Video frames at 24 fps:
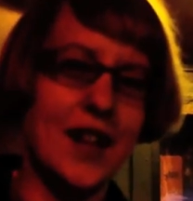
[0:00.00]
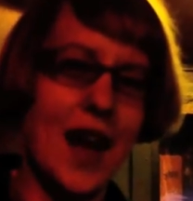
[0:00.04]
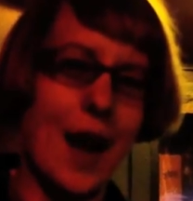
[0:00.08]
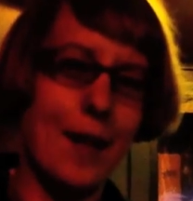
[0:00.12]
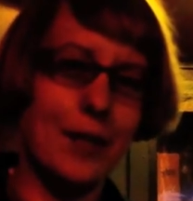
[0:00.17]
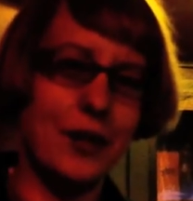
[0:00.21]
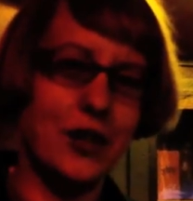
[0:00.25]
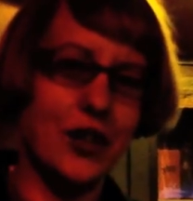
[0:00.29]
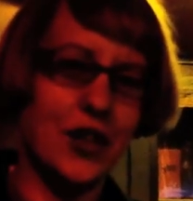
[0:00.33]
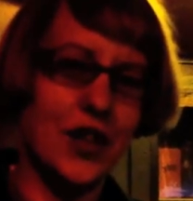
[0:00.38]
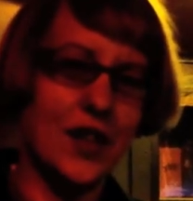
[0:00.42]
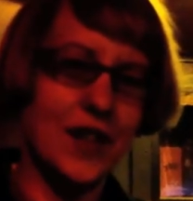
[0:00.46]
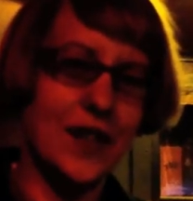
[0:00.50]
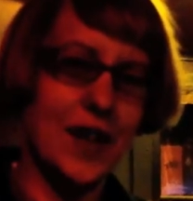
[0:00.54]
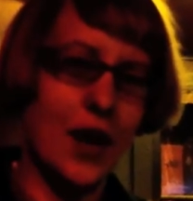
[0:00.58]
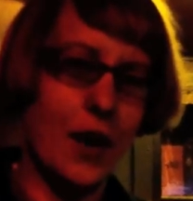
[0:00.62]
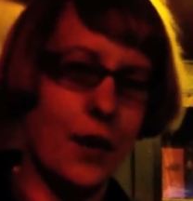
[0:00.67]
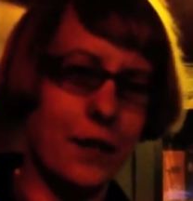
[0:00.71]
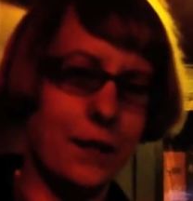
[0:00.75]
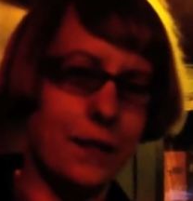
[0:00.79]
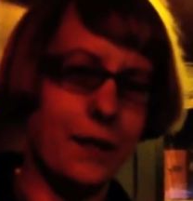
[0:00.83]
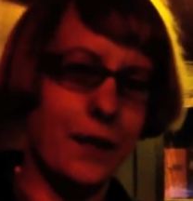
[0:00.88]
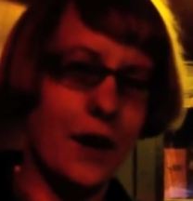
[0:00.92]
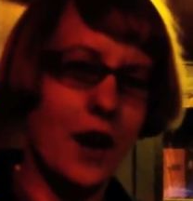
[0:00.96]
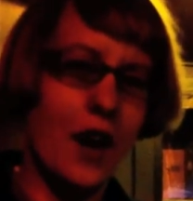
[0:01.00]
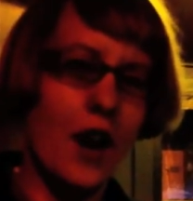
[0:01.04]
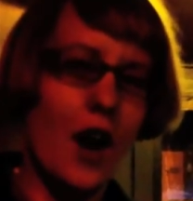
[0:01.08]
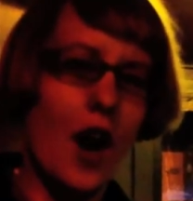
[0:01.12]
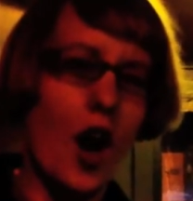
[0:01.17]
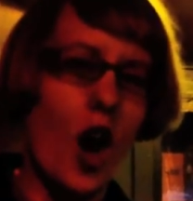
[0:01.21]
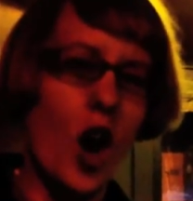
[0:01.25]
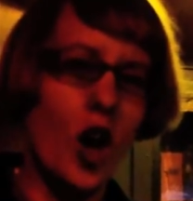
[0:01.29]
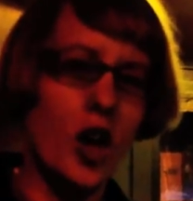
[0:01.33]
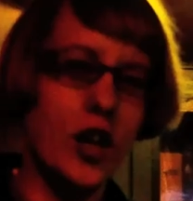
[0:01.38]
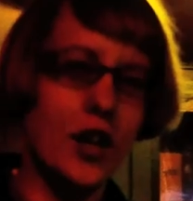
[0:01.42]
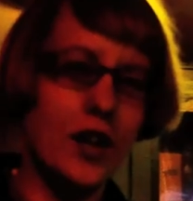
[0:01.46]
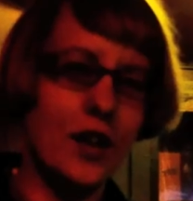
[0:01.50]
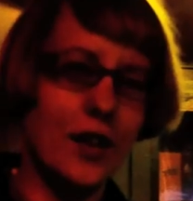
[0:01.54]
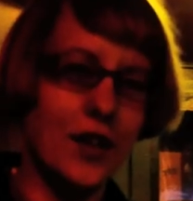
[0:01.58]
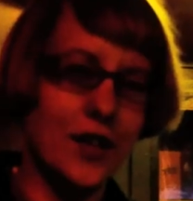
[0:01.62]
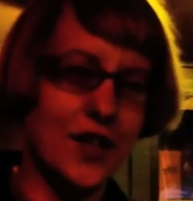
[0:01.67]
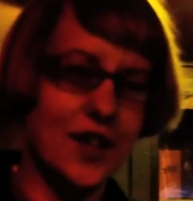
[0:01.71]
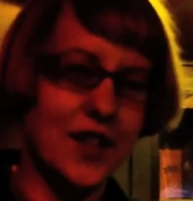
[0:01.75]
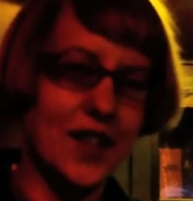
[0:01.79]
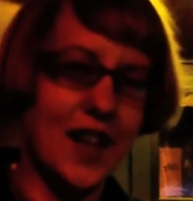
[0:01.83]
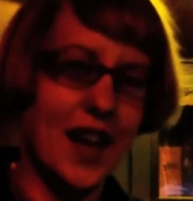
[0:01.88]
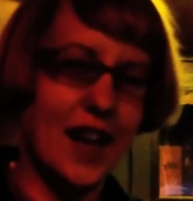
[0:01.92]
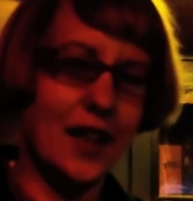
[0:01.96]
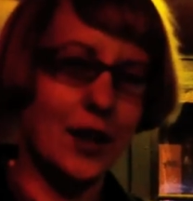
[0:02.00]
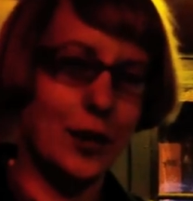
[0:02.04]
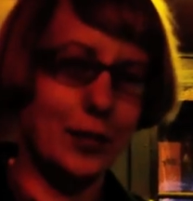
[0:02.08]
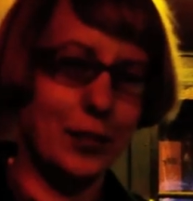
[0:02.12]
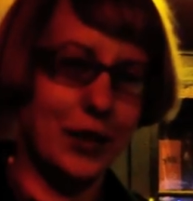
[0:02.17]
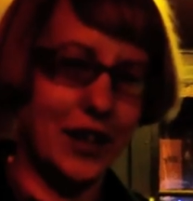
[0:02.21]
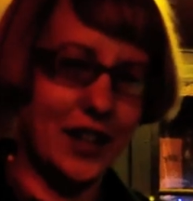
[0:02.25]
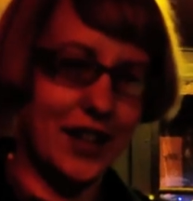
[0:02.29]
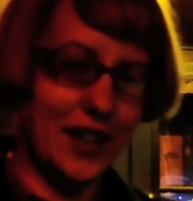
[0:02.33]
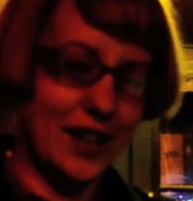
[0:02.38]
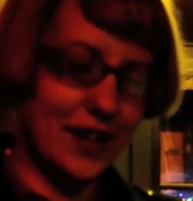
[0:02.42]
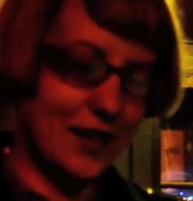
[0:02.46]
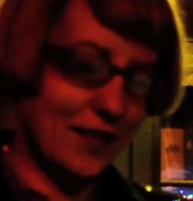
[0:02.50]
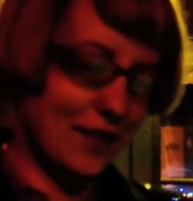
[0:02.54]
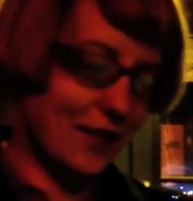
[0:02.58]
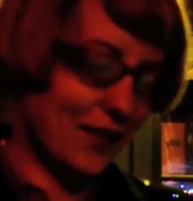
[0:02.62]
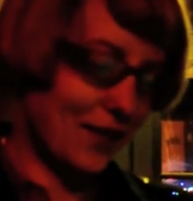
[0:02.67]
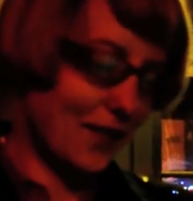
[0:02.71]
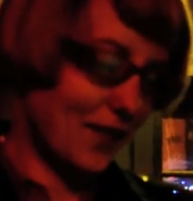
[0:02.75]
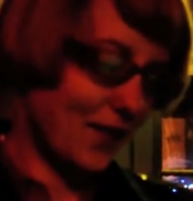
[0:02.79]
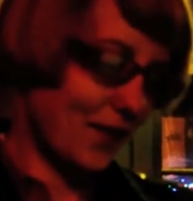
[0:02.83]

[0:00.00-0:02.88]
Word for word: established itself unassailably.